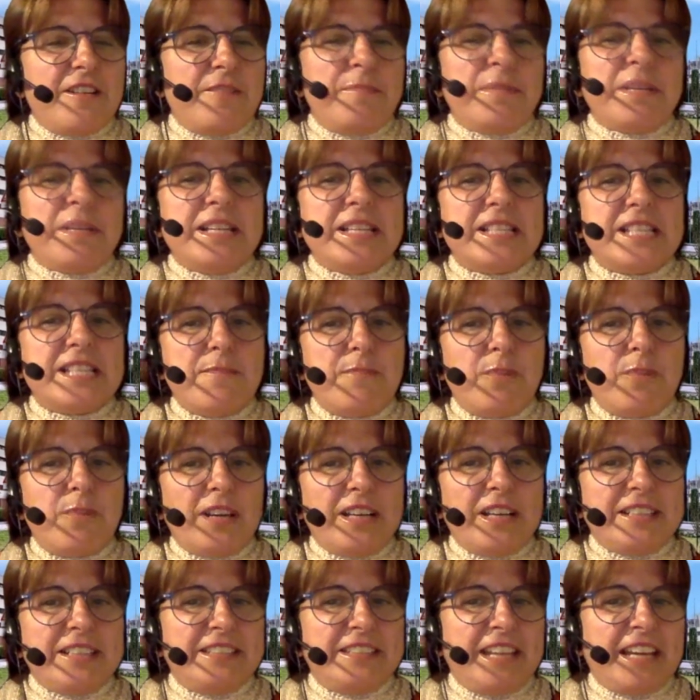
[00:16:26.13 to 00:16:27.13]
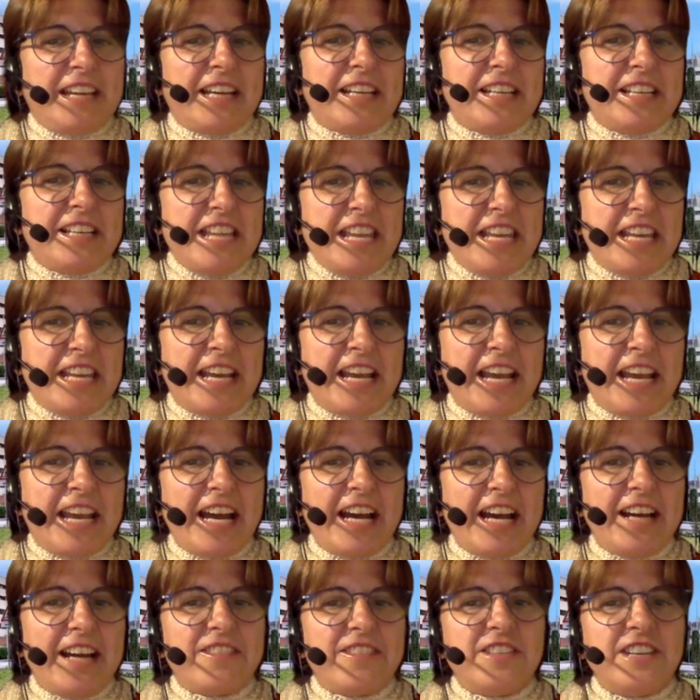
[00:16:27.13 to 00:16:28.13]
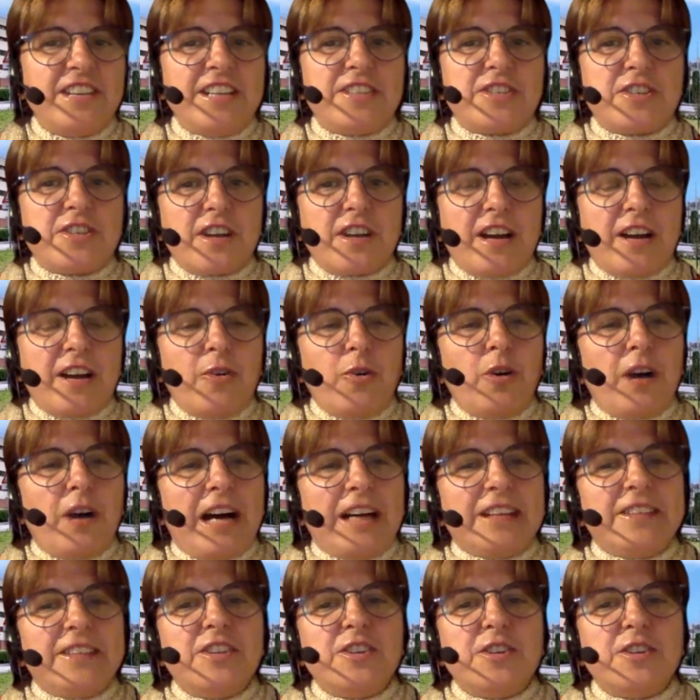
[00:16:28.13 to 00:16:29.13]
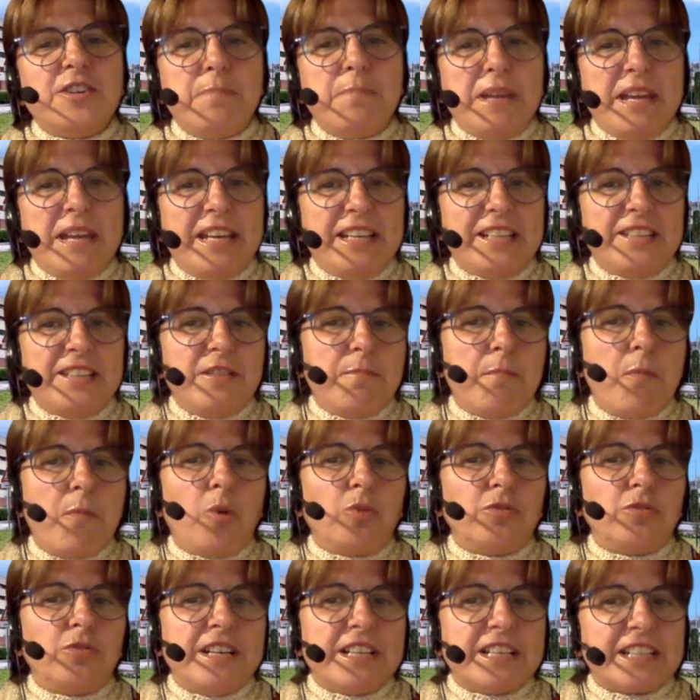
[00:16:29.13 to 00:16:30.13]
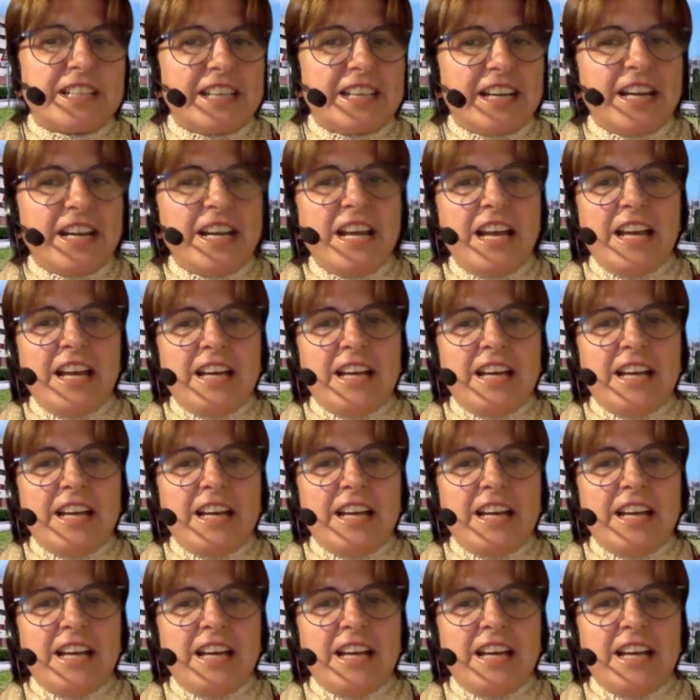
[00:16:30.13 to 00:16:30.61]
principle and technique that underpin the modern